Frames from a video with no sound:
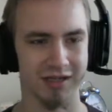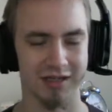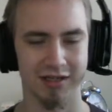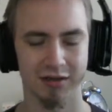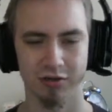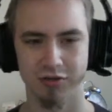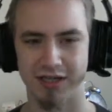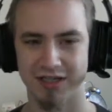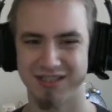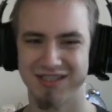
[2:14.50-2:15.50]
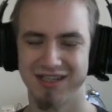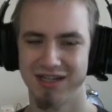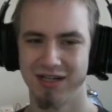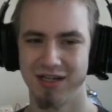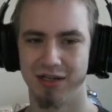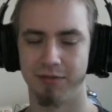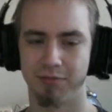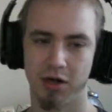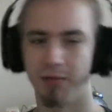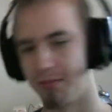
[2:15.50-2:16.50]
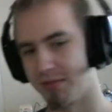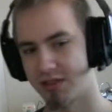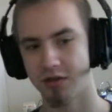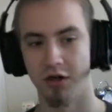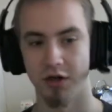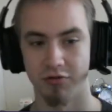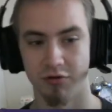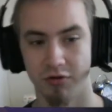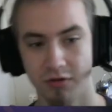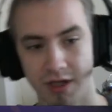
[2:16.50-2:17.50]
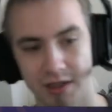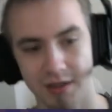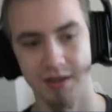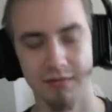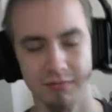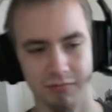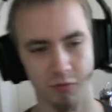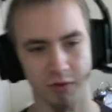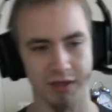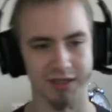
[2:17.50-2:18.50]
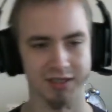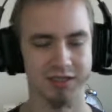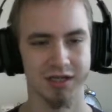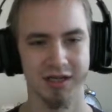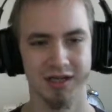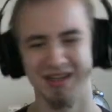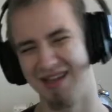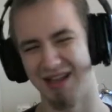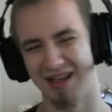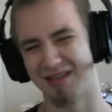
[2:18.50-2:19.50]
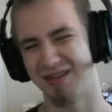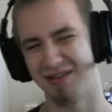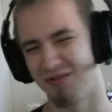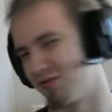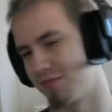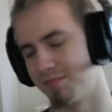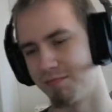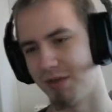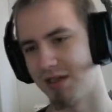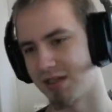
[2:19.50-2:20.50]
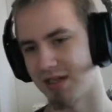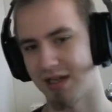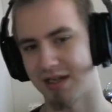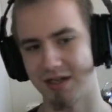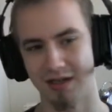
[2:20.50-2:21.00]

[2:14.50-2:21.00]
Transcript: in those decks the problem is card draw, and with this, like, you could basically get